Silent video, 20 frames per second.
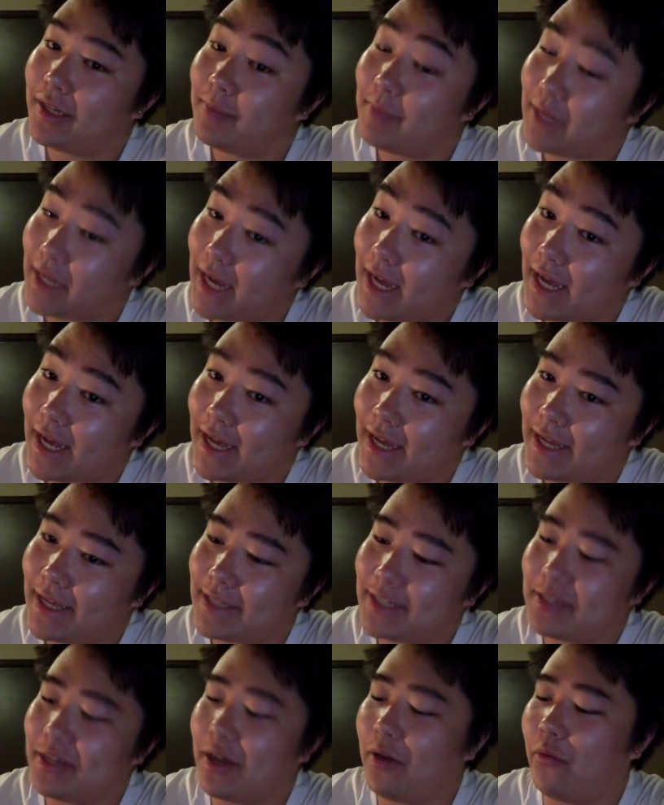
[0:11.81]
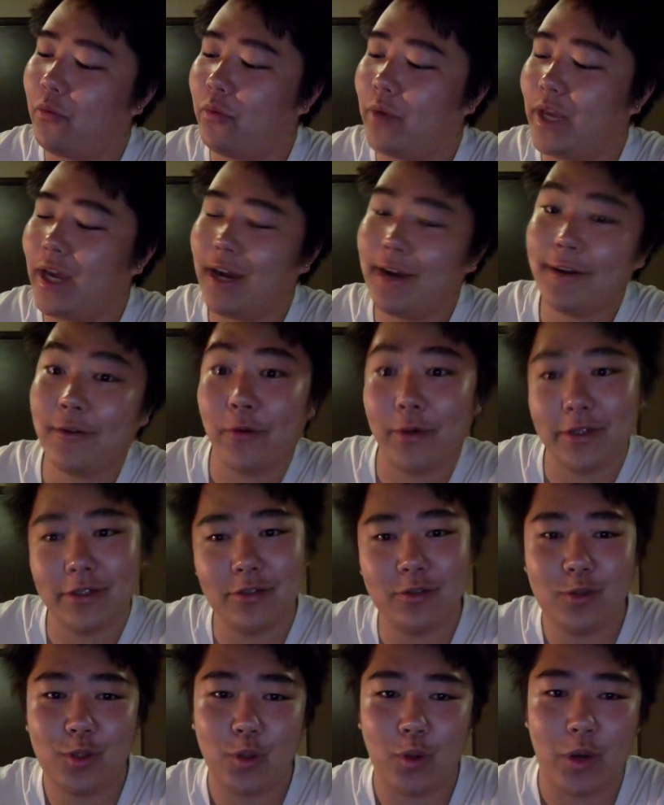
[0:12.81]
because we are going
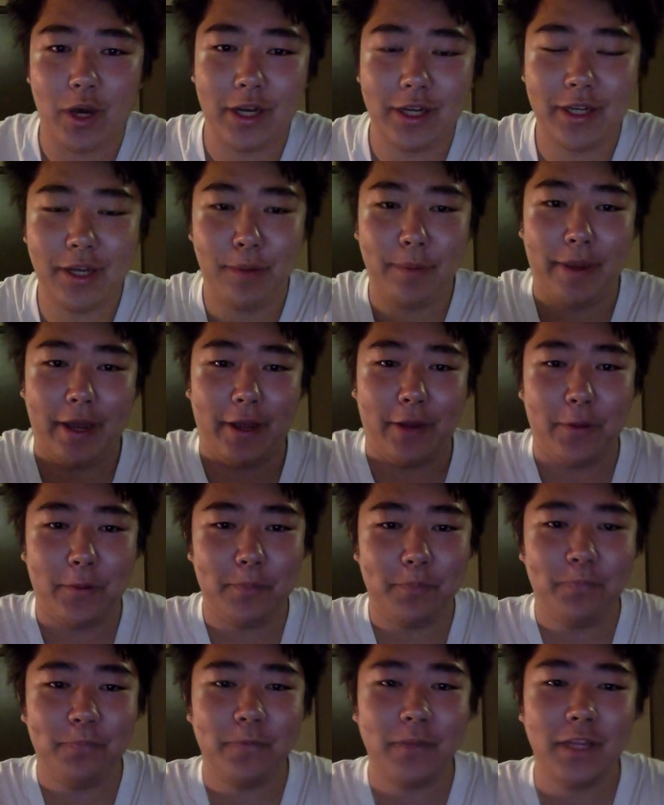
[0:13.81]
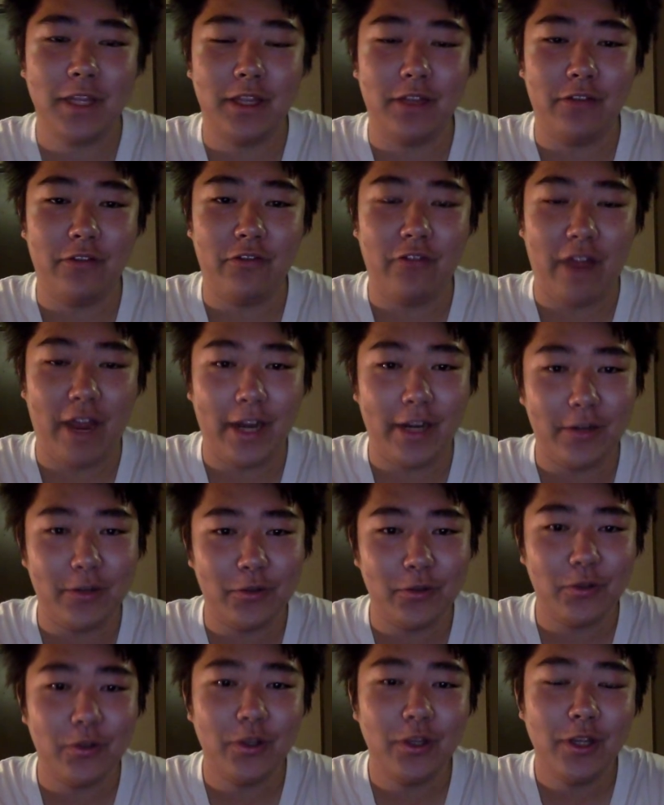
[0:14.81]
to talk about the
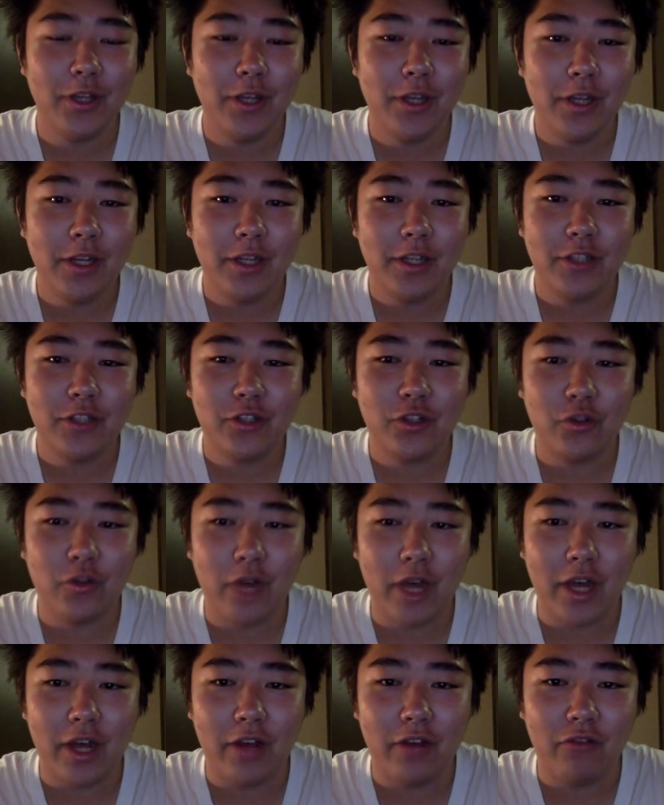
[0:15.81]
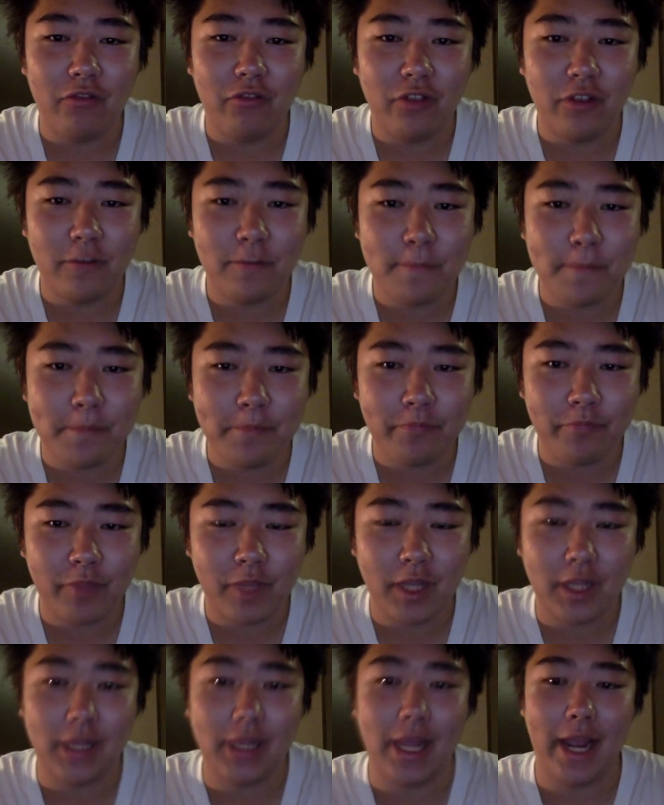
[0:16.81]
final 12
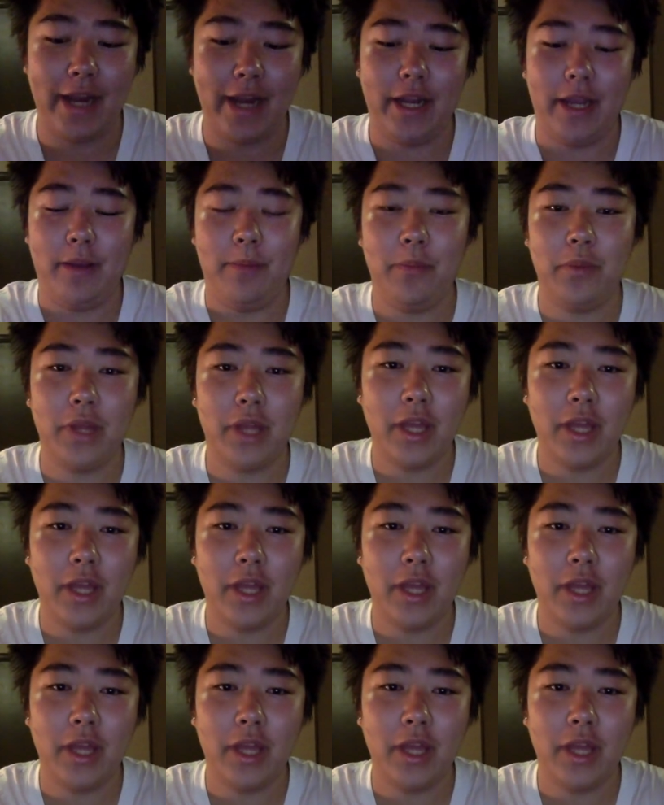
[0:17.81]
lineup